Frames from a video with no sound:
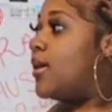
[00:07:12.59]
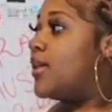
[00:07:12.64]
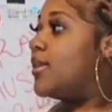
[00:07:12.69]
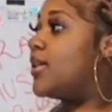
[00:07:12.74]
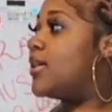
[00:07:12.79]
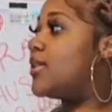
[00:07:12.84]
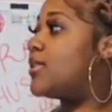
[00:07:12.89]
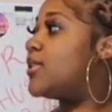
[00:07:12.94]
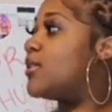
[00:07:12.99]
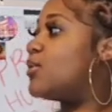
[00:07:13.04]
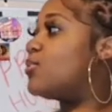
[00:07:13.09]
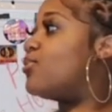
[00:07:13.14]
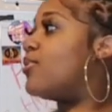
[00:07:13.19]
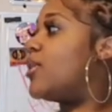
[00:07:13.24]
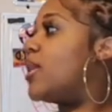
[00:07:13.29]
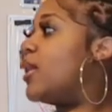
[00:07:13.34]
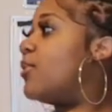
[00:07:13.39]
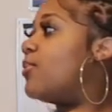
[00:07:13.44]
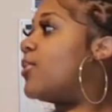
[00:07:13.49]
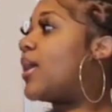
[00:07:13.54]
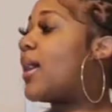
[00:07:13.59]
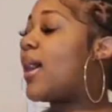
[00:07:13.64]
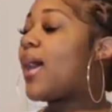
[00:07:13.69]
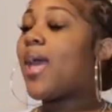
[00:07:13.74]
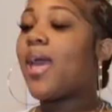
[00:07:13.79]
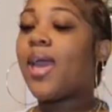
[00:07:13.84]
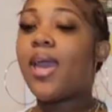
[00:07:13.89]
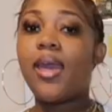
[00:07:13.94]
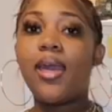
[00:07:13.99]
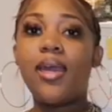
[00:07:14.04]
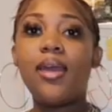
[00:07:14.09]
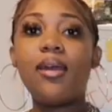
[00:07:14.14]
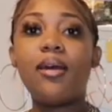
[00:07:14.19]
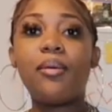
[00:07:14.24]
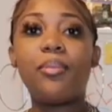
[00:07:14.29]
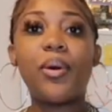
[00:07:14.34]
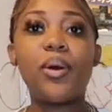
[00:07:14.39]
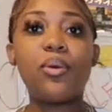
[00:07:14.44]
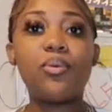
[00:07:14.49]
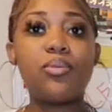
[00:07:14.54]
This is really what I hate
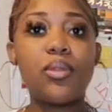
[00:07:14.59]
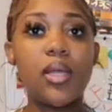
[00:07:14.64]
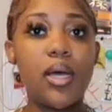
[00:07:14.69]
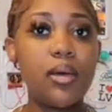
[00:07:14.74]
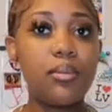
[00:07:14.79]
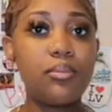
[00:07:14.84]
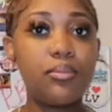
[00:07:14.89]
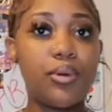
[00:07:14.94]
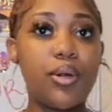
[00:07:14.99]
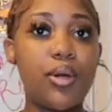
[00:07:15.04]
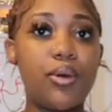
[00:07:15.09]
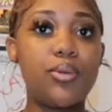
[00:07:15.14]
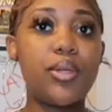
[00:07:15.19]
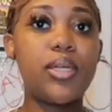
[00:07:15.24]
about them, bro.